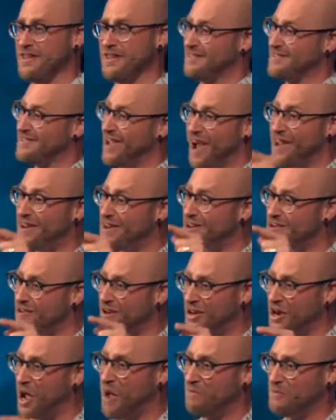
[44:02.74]
is, not in
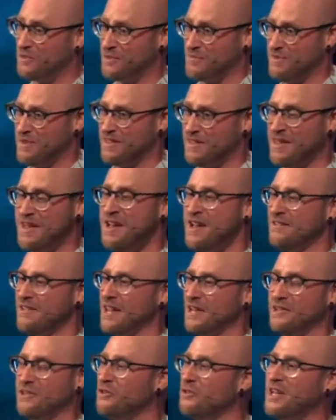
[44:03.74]
your accomplishments.
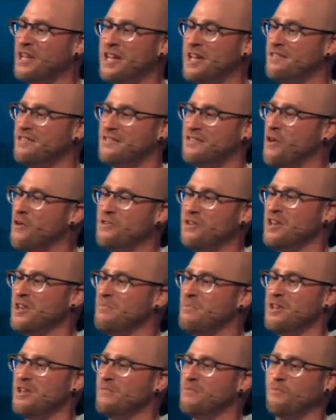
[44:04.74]
Like little kids don't need
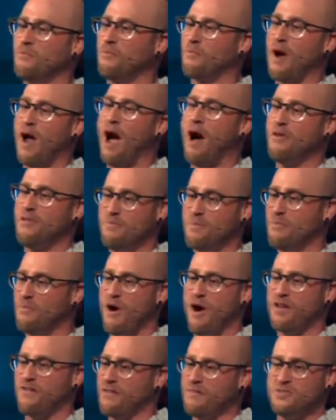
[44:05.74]
to be proud, be
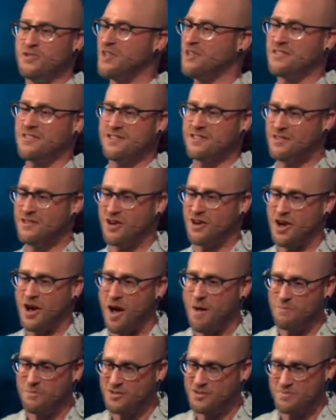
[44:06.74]
proud of them just because they're
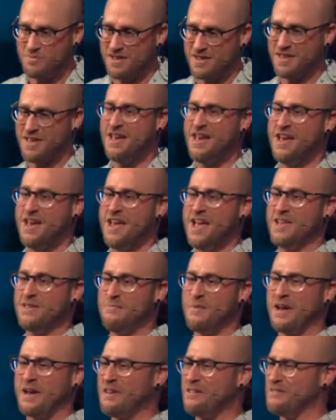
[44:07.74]
accomplishments. It's
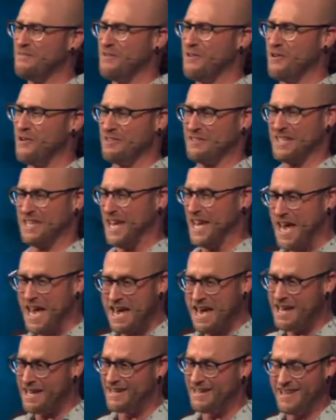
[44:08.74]
because of you're his
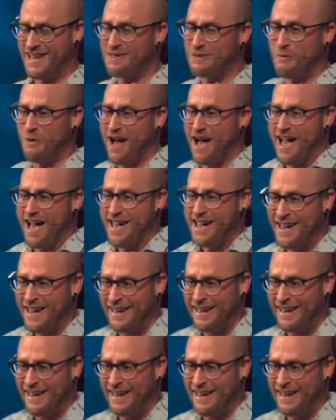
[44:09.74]
kid. That's why.